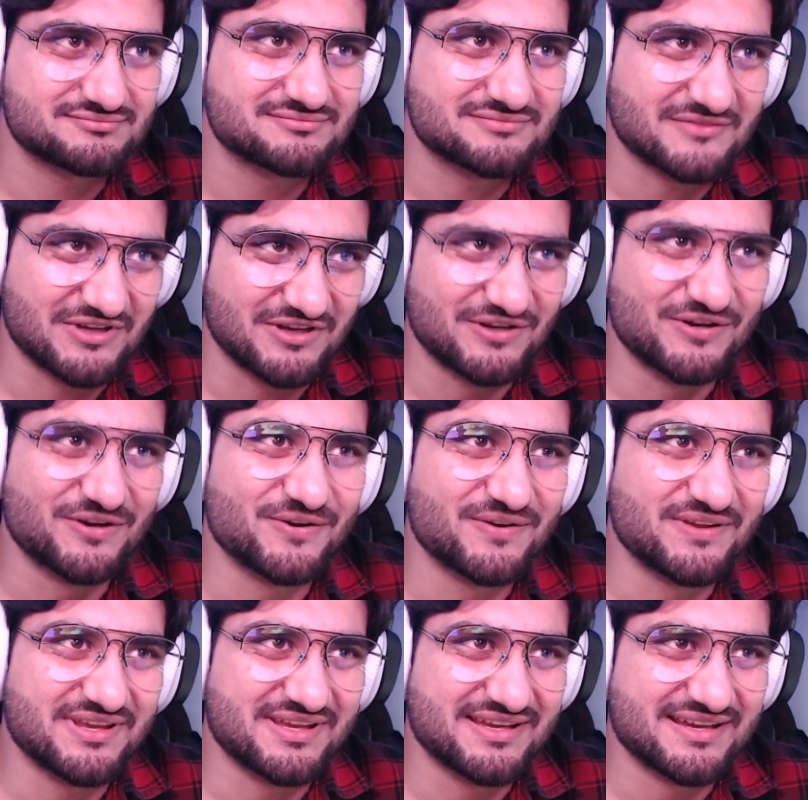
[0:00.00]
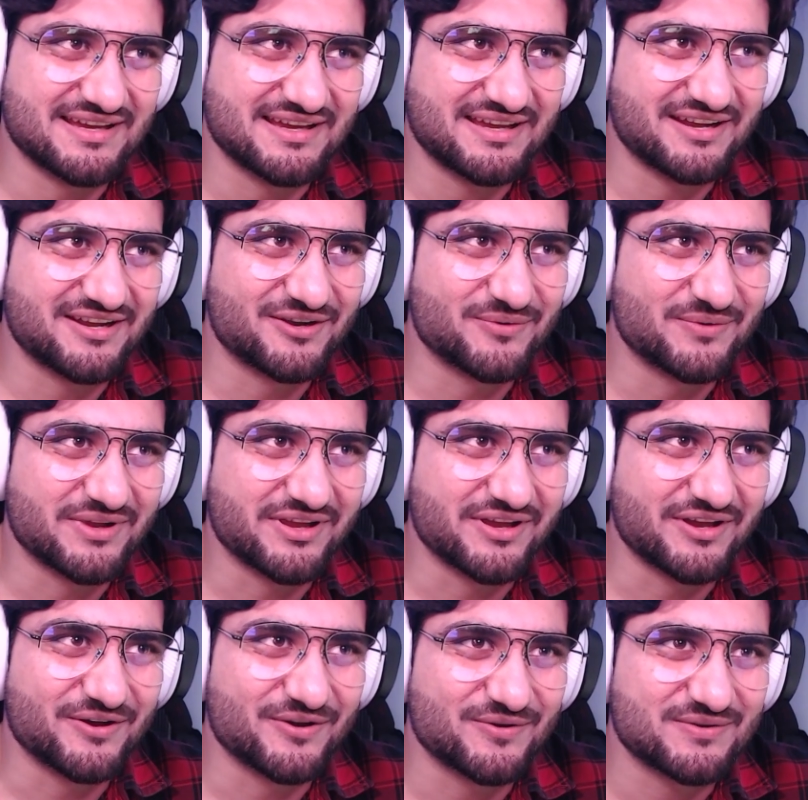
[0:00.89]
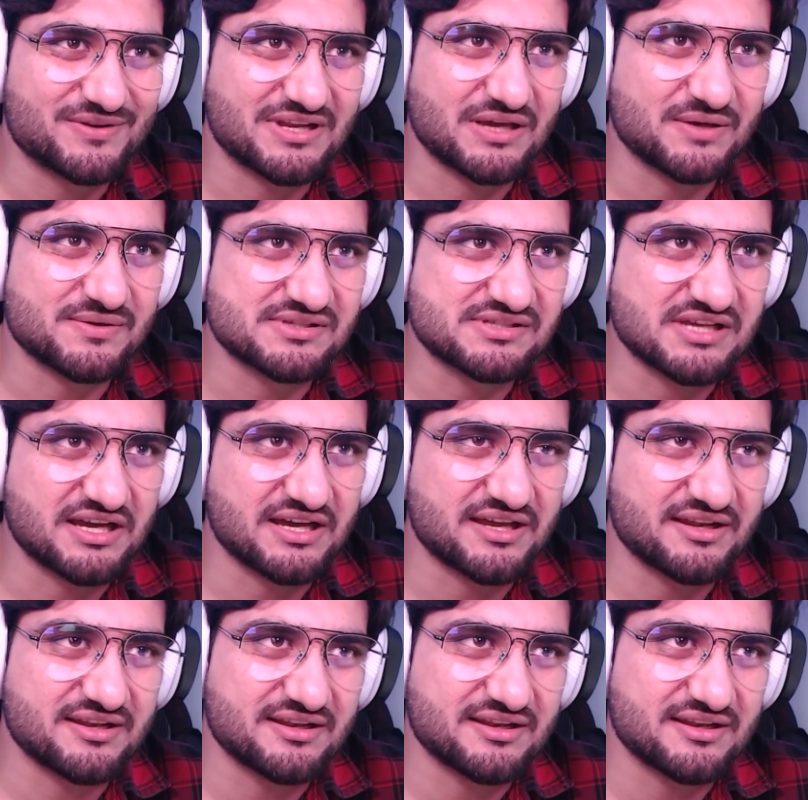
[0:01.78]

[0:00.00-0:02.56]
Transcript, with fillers: Oh, yeah. Here we go. Now he's got